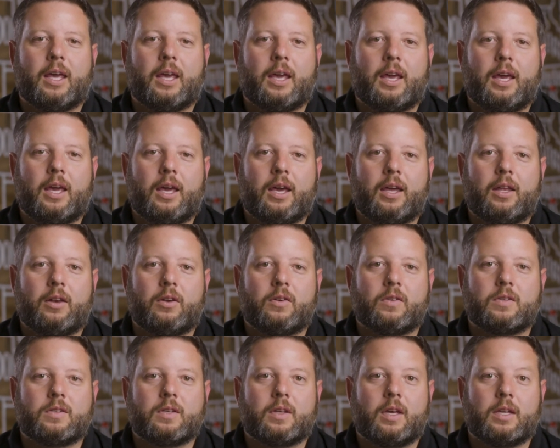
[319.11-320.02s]

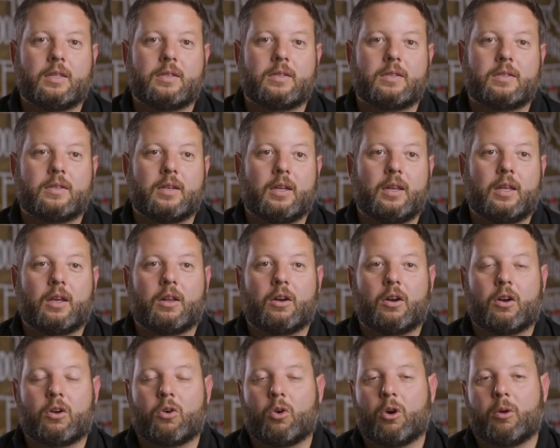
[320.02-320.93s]
and it's sitting in
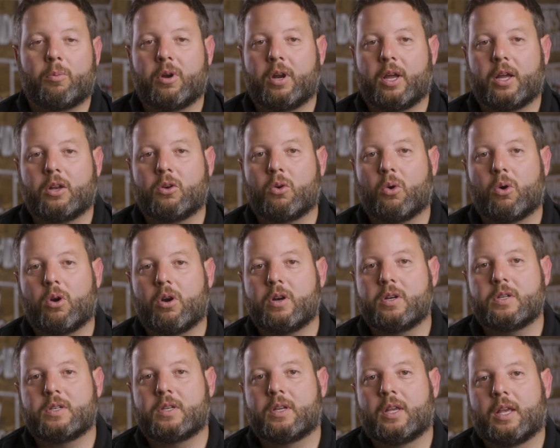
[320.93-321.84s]
our corporate
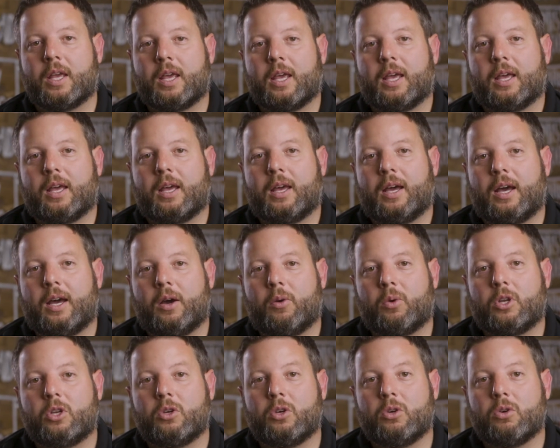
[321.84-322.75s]
headquarters.
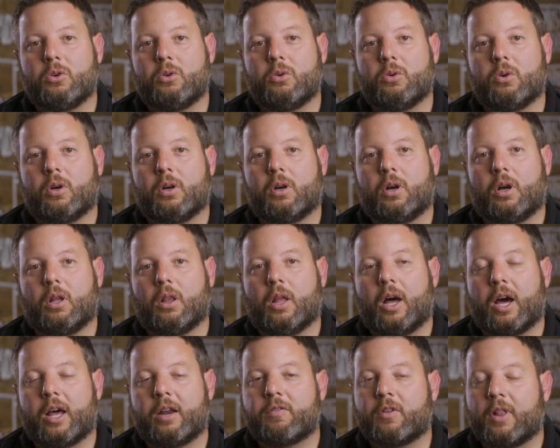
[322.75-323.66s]
We do a
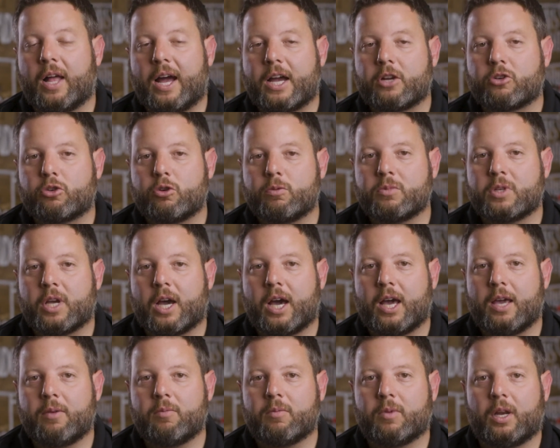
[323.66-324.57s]
lot of classroom
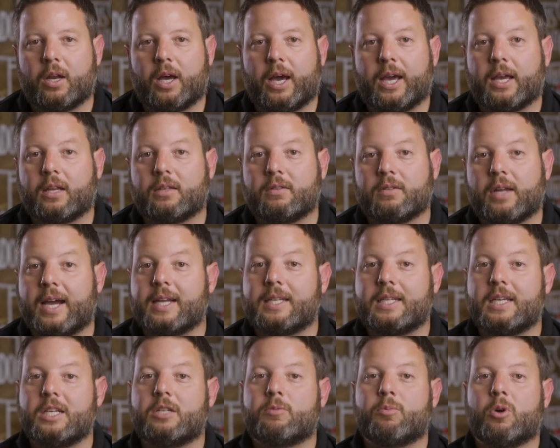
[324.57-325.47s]
time, and I
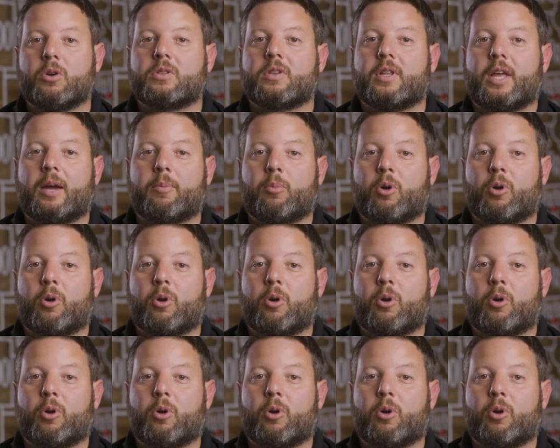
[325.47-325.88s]
teach most of that